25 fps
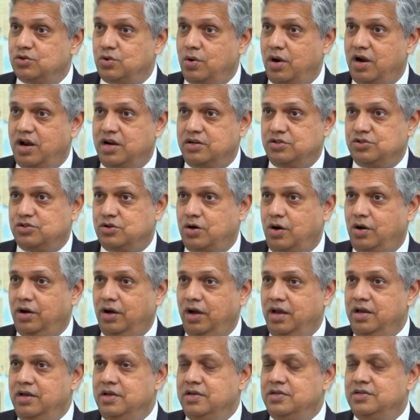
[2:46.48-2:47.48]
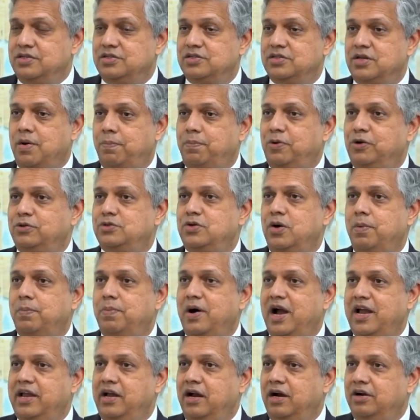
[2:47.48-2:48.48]
solar stock. Suppose you're
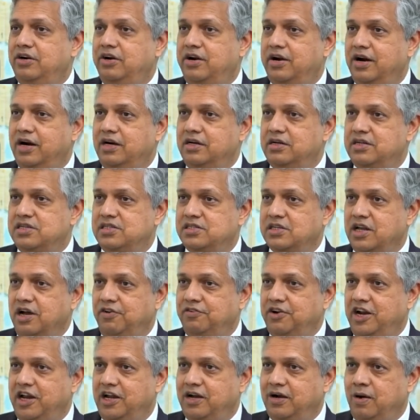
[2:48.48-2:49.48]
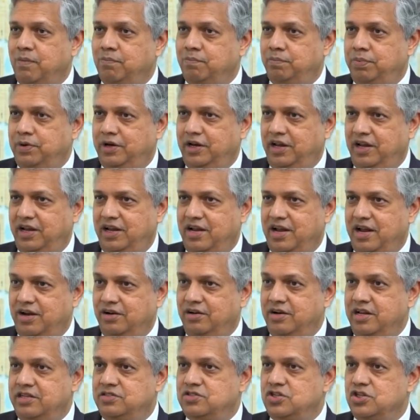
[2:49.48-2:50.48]
buying a drug discovery company
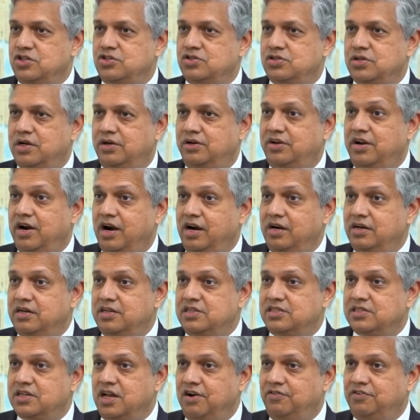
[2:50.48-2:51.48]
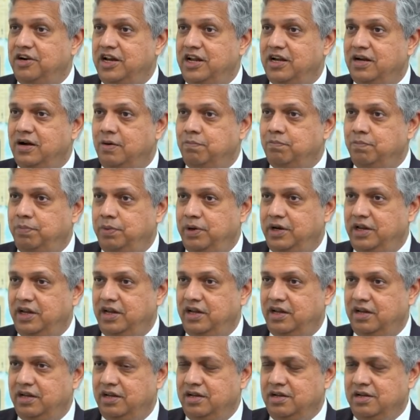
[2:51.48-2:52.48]
and it's a drug discovery
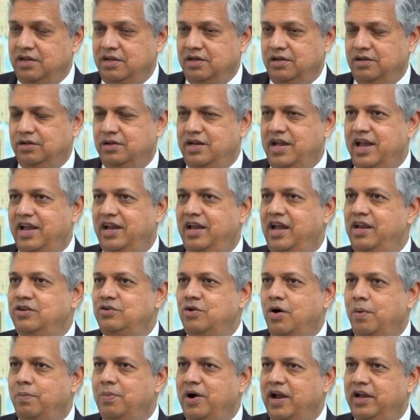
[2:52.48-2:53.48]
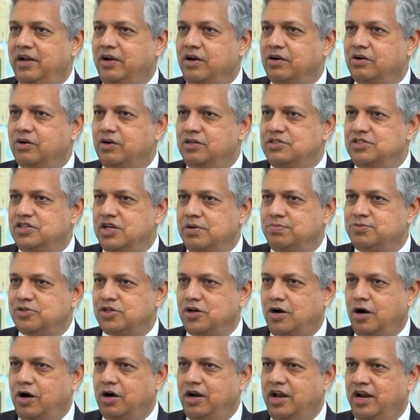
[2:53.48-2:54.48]
company. Again, you're buying a concept
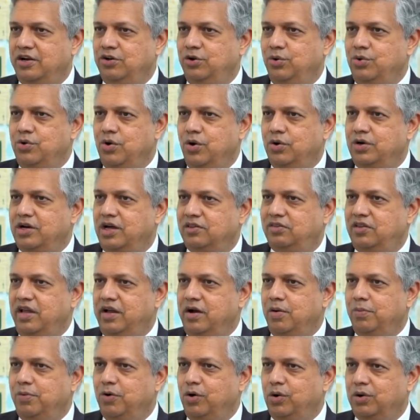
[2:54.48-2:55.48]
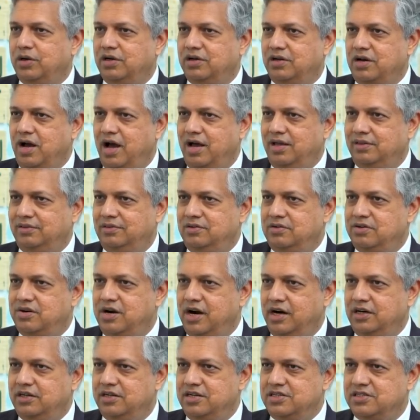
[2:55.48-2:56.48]
stock and you know nothing about
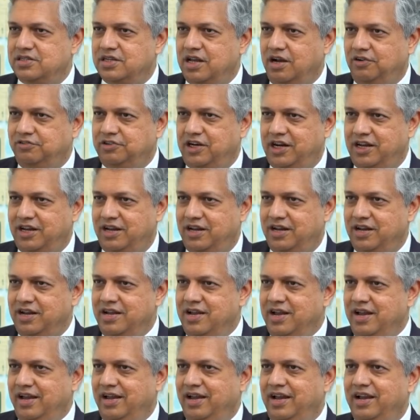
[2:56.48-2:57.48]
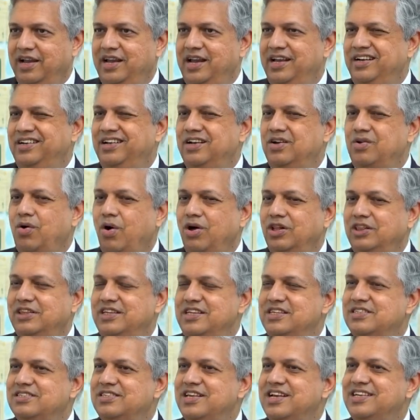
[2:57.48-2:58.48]
drug discovery. Again, in all
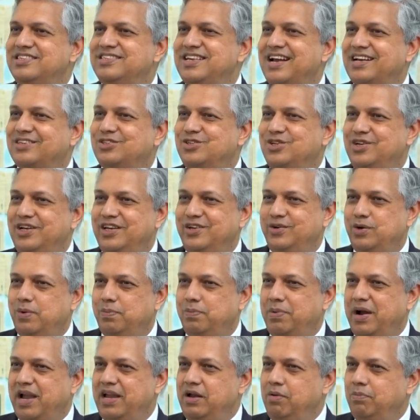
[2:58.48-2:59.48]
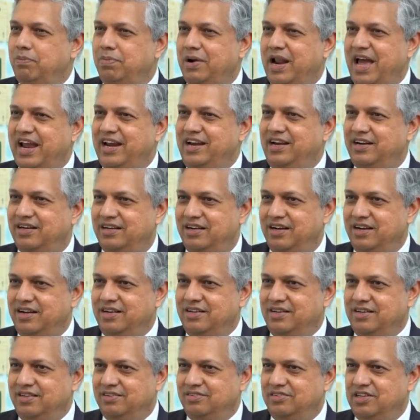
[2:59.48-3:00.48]
these things, actually, you're buying blind.
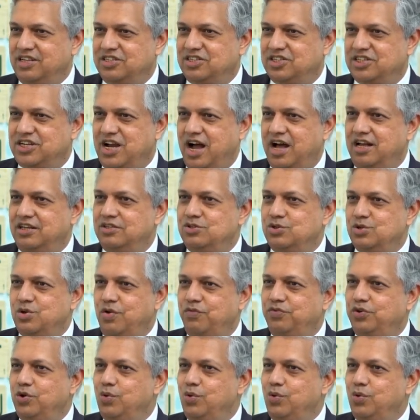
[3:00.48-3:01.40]
The chance of